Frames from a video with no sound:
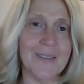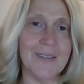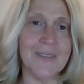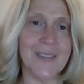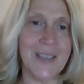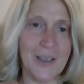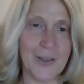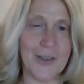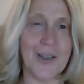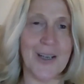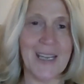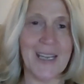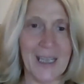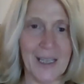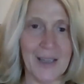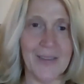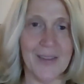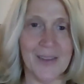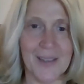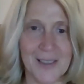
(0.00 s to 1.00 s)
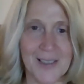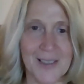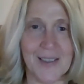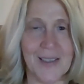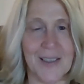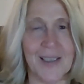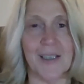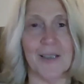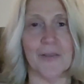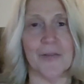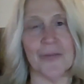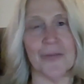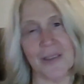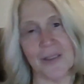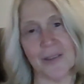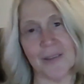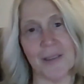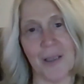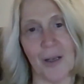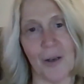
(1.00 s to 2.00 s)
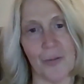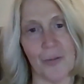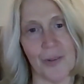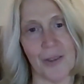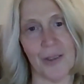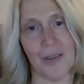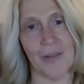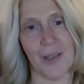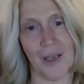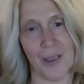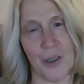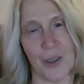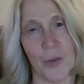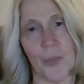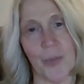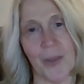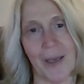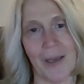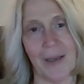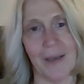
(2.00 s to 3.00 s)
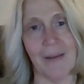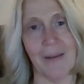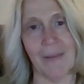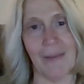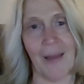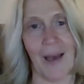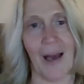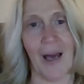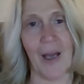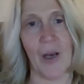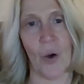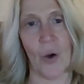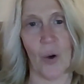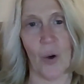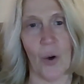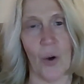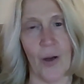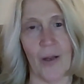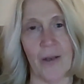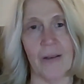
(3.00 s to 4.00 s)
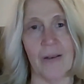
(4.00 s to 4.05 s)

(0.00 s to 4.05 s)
that are in the city of Philadelphia, that you're paying that on.